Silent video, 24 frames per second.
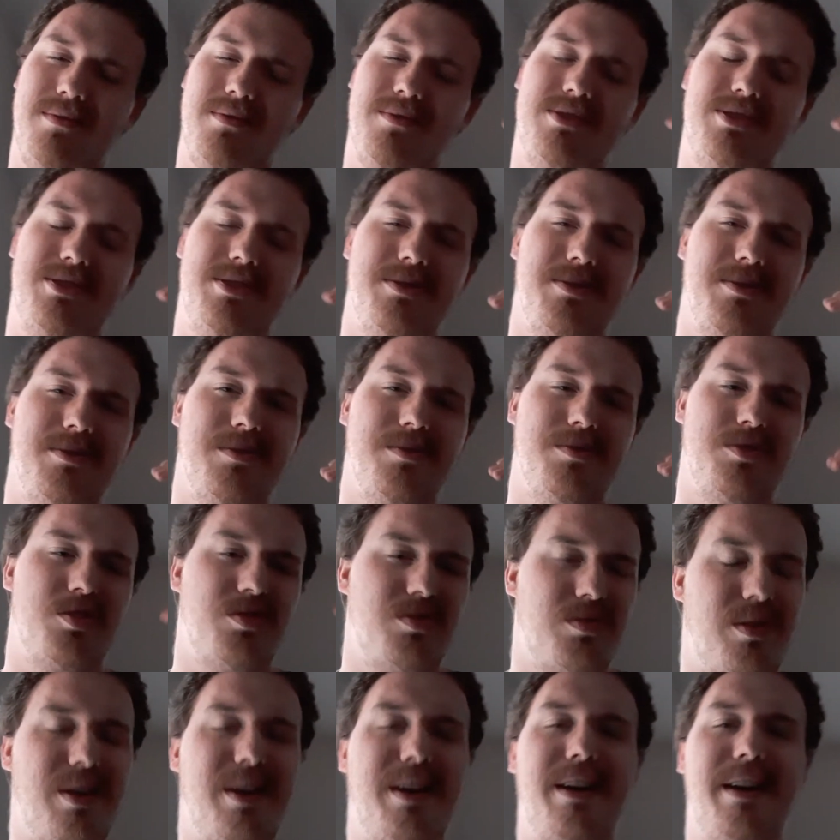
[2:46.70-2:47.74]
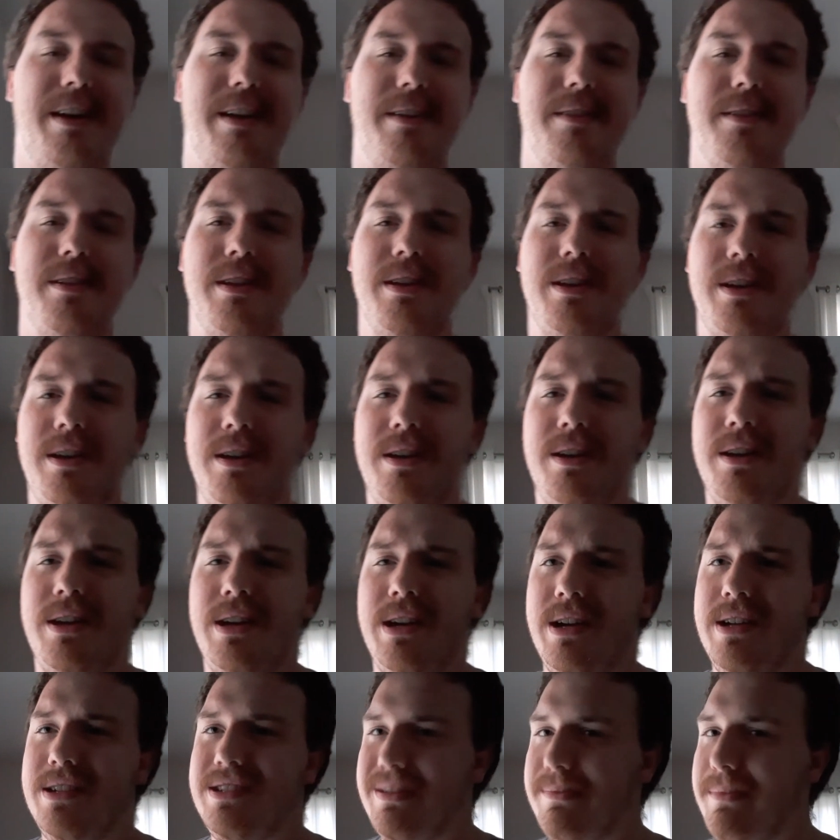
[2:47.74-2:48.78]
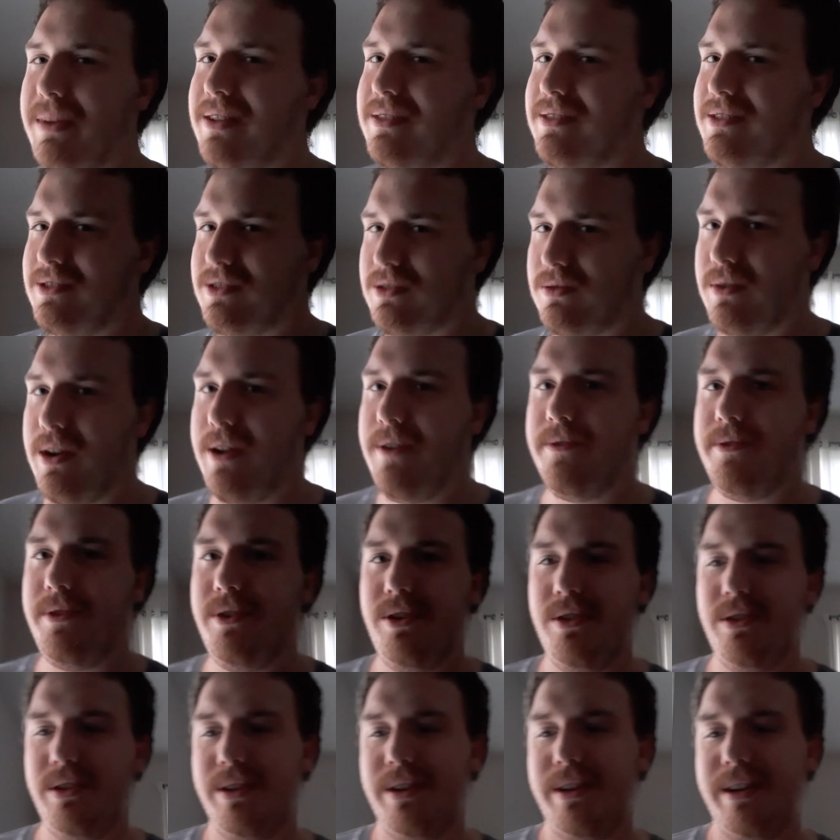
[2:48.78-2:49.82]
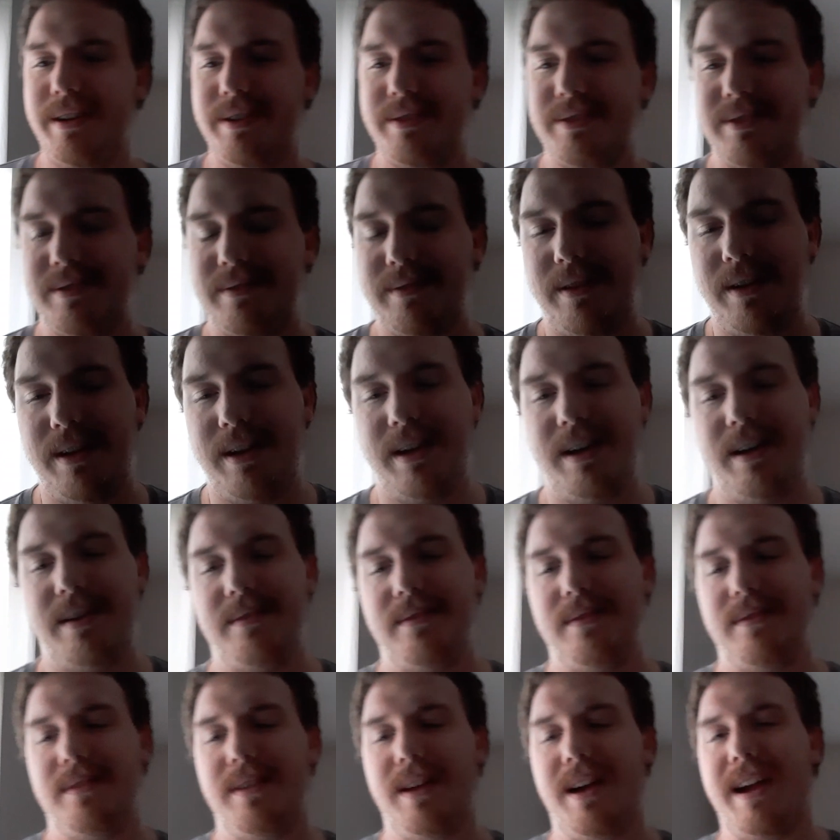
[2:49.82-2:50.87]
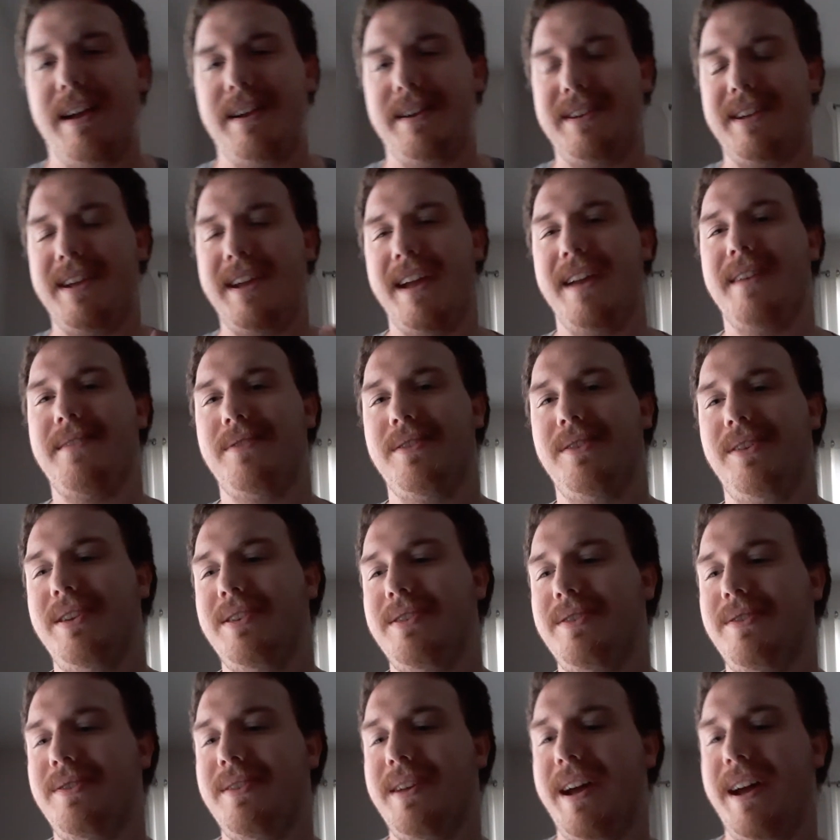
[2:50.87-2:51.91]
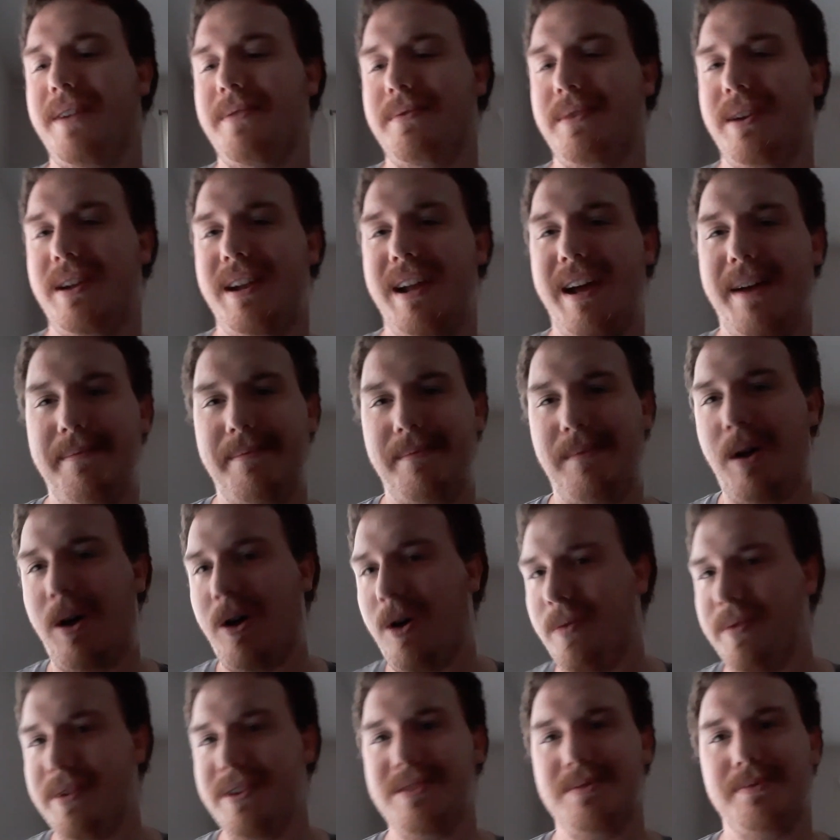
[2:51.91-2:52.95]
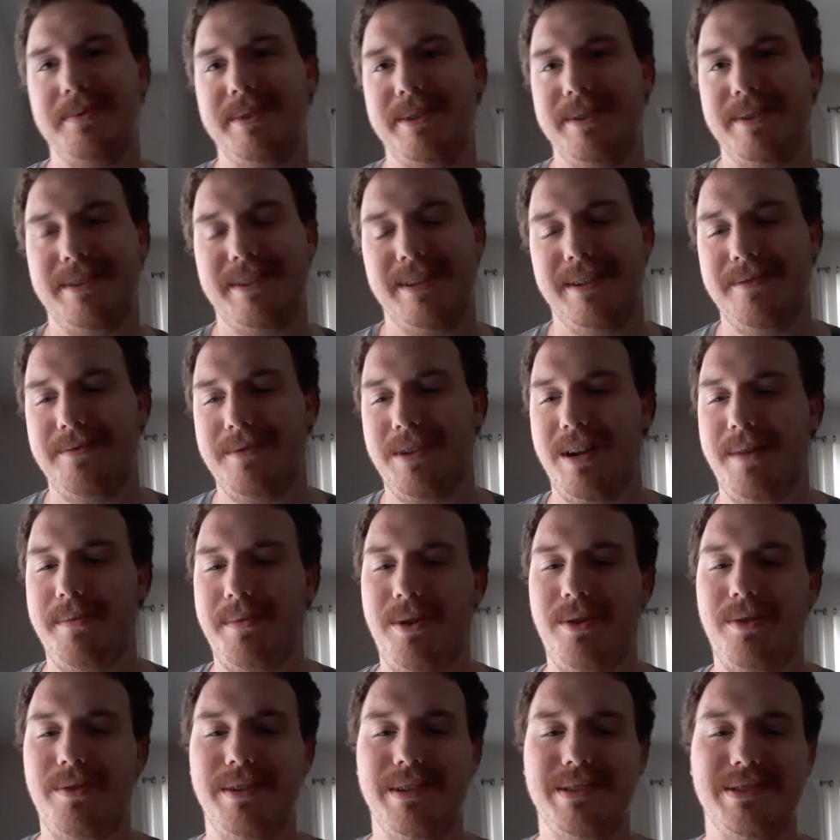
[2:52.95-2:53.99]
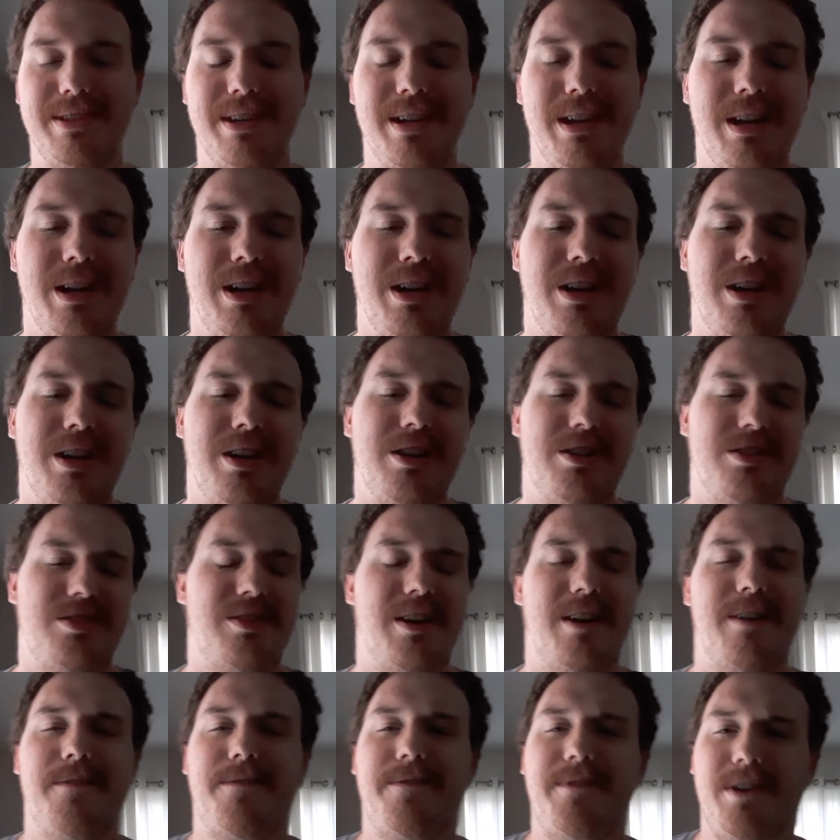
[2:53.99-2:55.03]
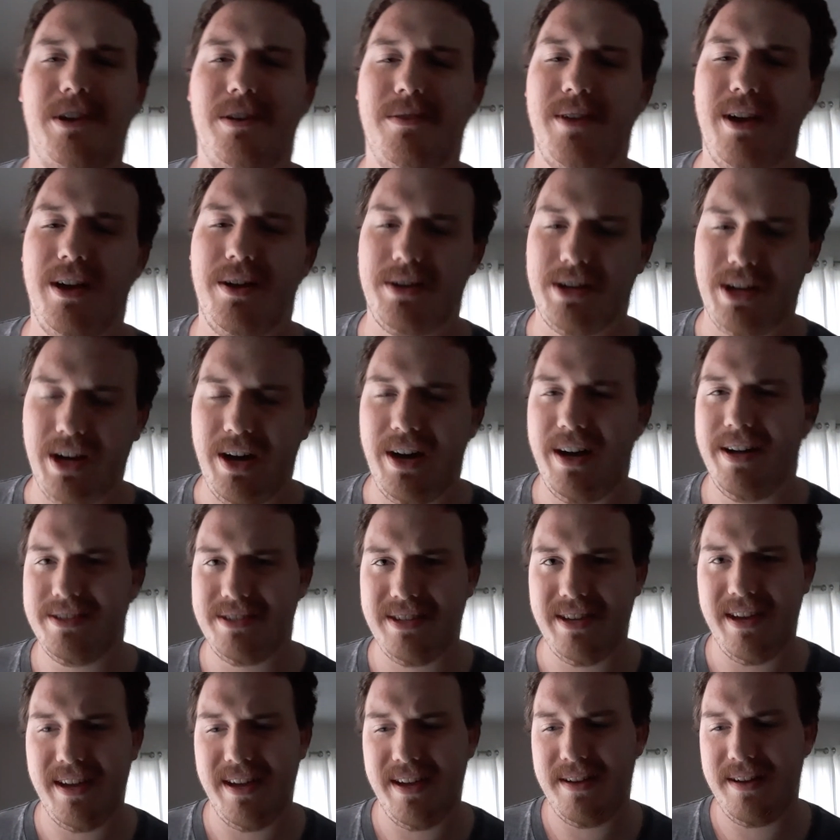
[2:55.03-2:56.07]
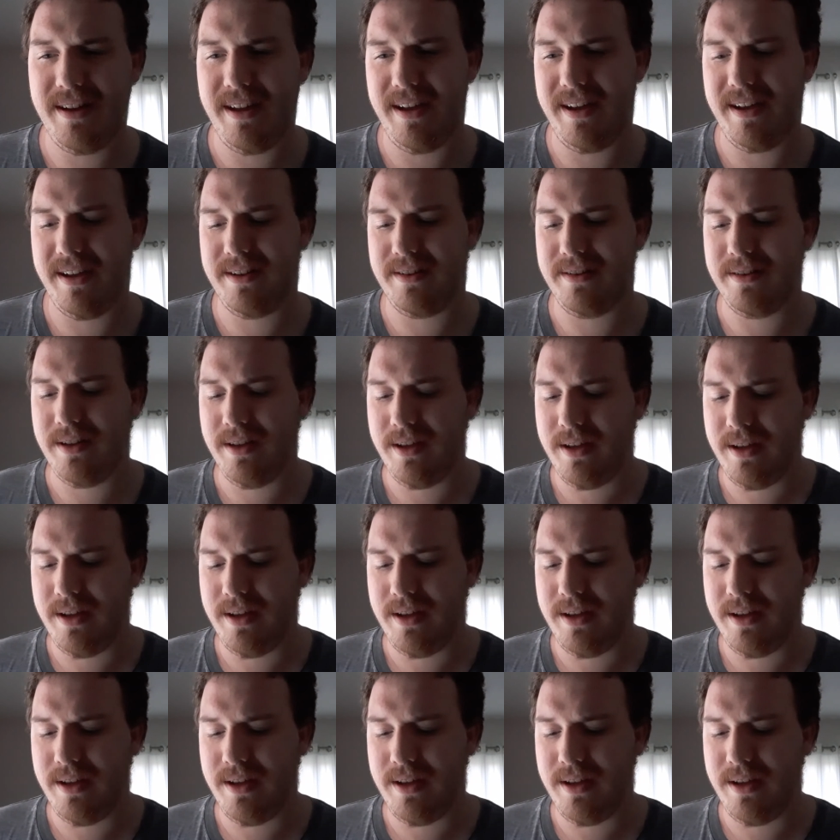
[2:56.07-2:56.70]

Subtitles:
to try to make this great for you guys, and I can't really do that when I'm always working, when I'm always trying to figure out content. And